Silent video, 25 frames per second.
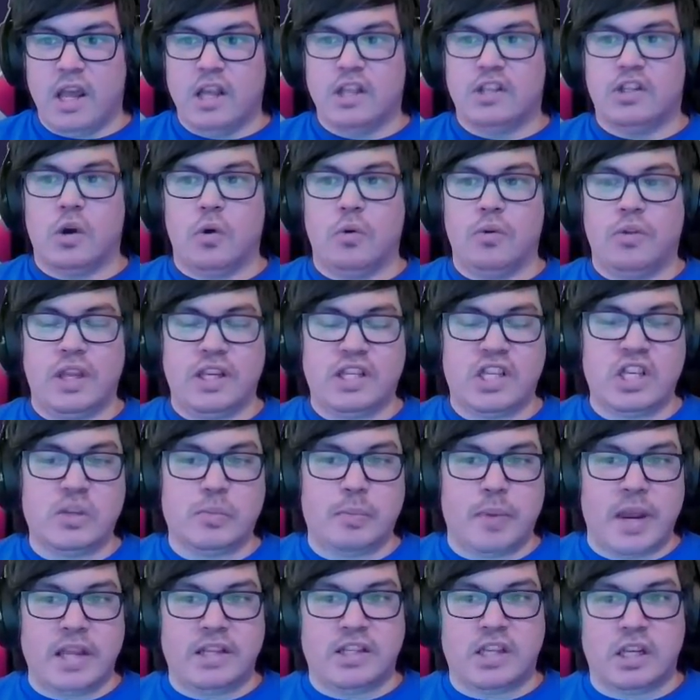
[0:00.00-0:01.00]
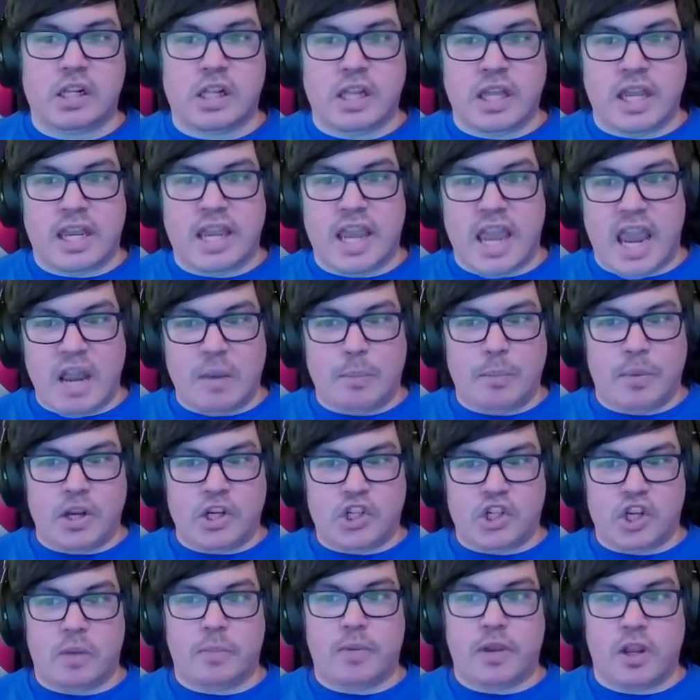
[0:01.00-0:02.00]
So this is basically Kate
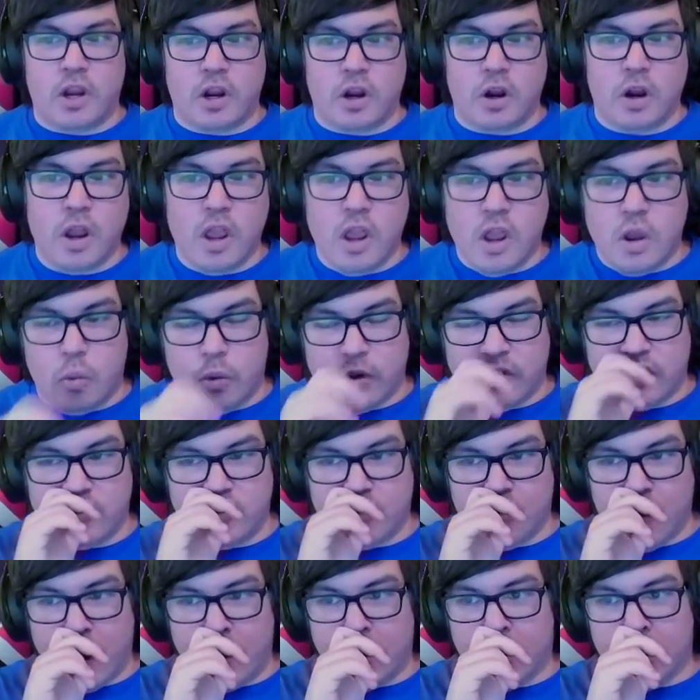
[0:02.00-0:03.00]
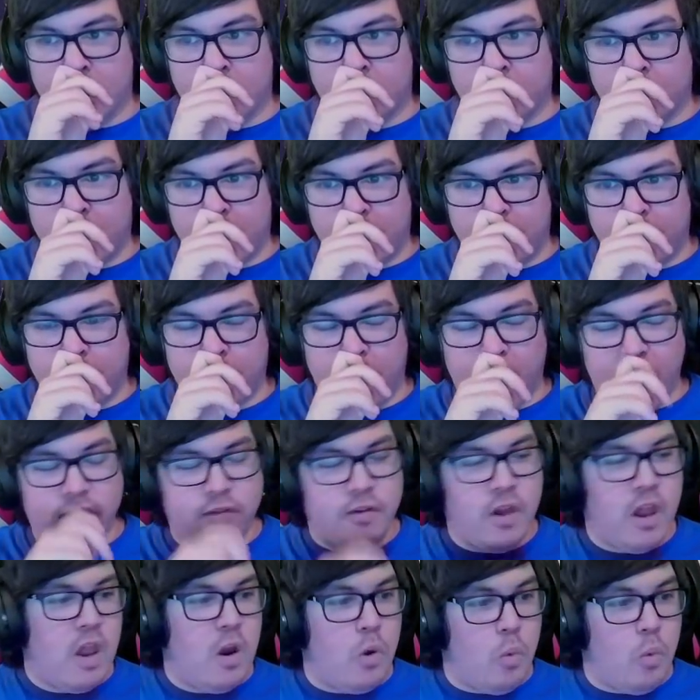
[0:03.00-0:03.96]
Bishop here with Striker Green 5.